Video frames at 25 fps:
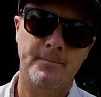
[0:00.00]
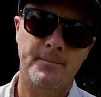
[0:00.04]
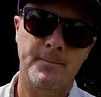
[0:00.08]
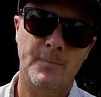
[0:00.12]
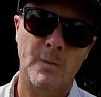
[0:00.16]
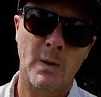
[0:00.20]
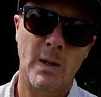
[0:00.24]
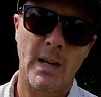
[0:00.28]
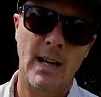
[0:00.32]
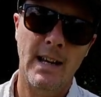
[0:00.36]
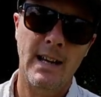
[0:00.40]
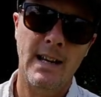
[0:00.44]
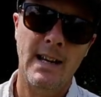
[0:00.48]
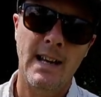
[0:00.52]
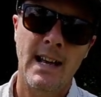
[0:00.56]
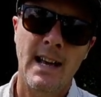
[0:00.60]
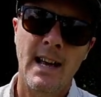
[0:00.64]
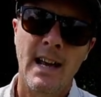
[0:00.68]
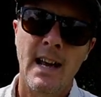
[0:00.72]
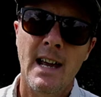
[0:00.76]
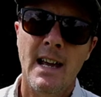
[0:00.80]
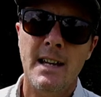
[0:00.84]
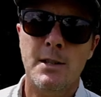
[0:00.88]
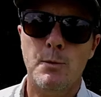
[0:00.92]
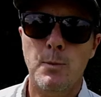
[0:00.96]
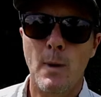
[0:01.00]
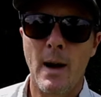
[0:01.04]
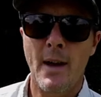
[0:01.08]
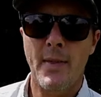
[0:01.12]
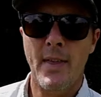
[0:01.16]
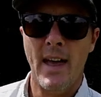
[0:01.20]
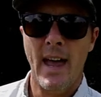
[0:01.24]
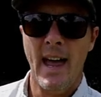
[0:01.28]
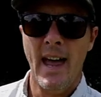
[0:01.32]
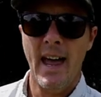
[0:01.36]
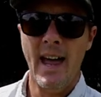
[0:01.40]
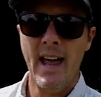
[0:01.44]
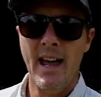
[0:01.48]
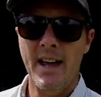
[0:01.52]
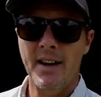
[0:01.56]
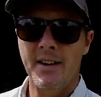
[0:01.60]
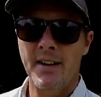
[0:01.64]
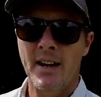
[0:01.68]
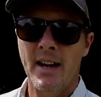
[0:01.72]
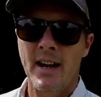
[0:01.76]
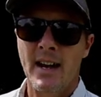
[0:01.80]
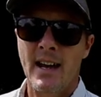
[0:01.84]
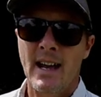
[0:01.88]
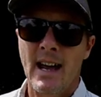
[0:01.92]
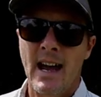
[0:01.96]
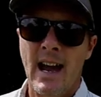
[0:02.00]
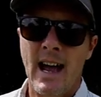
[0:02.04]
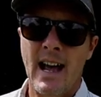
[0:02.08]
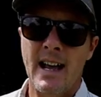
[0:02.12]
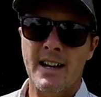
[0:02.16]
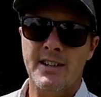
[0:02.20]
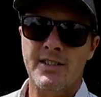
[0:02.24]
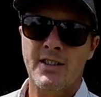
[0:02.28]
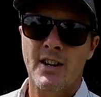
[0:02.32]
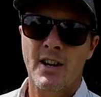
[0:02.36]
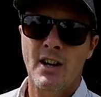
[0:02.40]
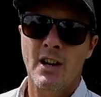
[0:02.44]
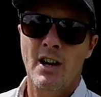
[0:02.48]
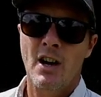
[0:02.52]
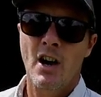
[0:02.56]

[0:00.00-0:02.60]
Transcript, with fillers: Okay? It's where the head has